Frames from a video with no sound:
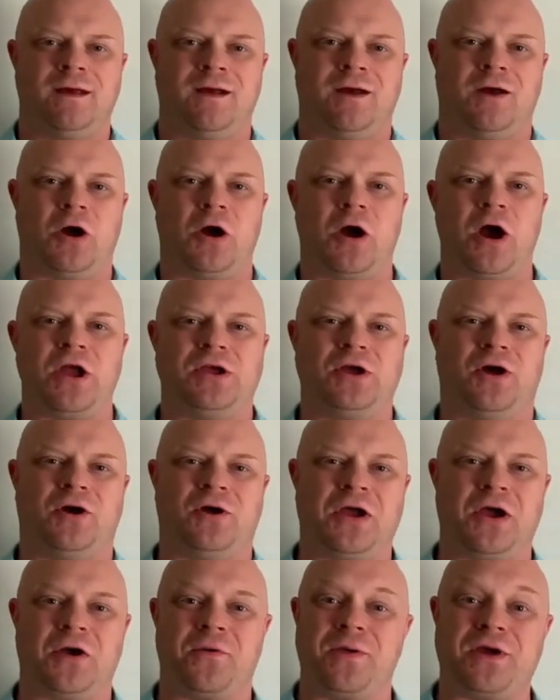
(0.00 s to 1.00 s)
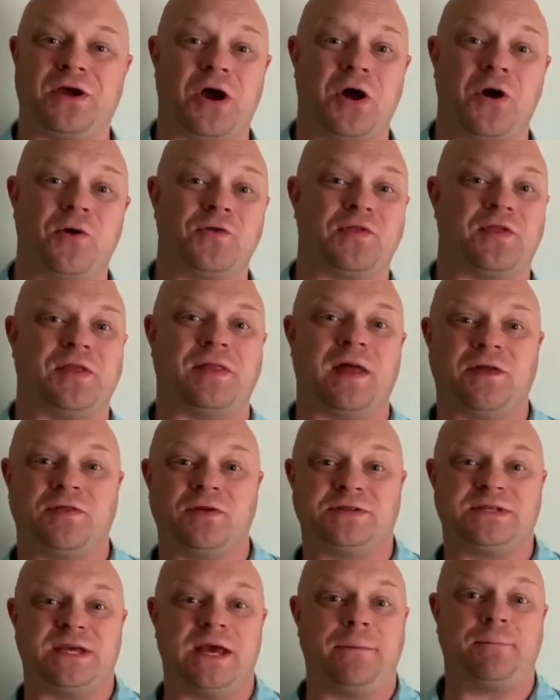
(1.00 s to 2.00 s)
All right, y'all, here we go with
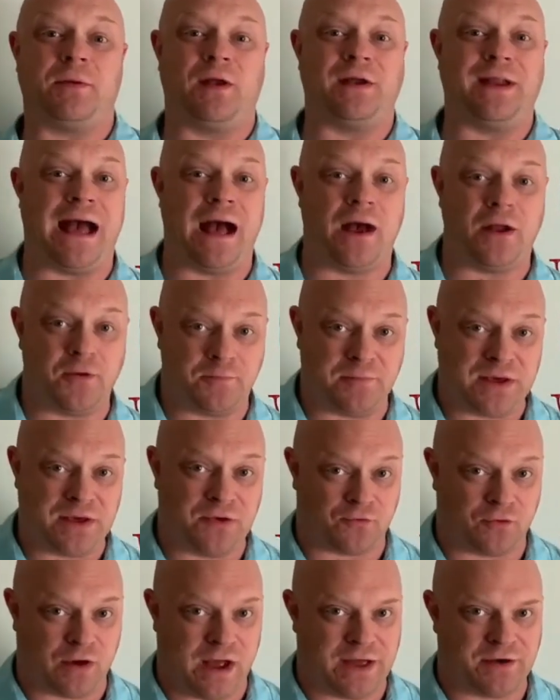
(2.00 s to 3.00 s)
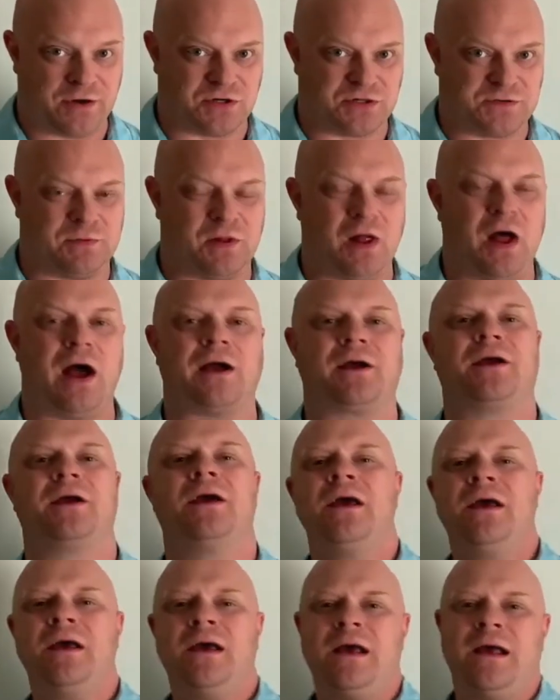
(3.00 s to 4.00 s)
another tip on how to beat writer's block.
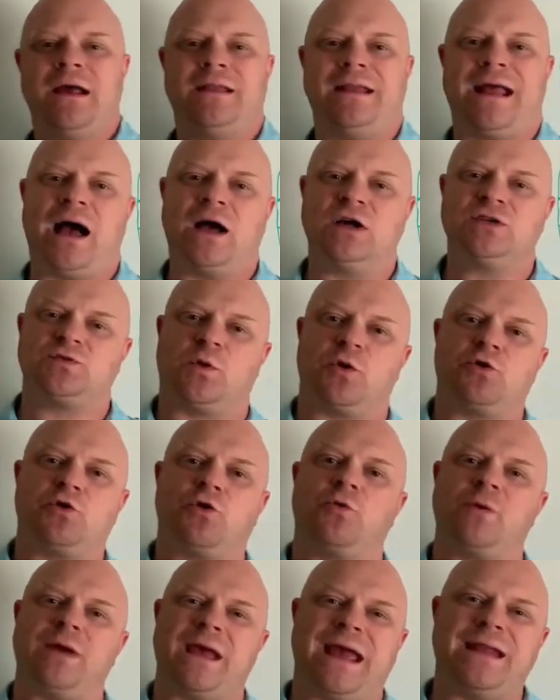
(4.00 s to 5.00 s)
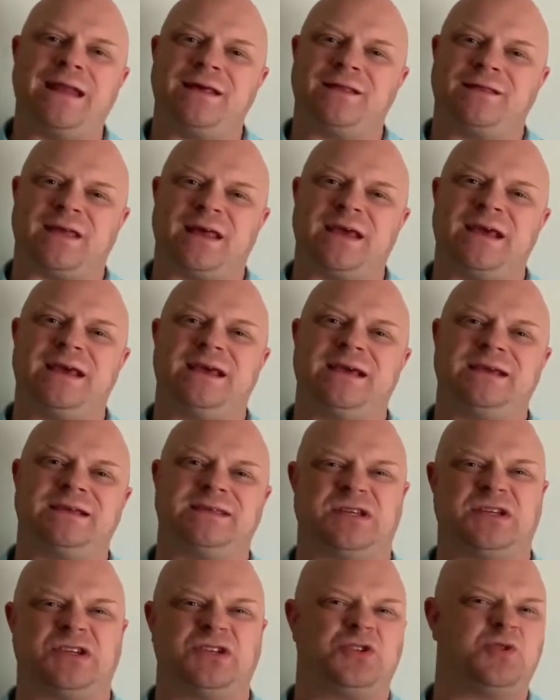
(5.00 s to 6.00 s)
Now, as we're creating things and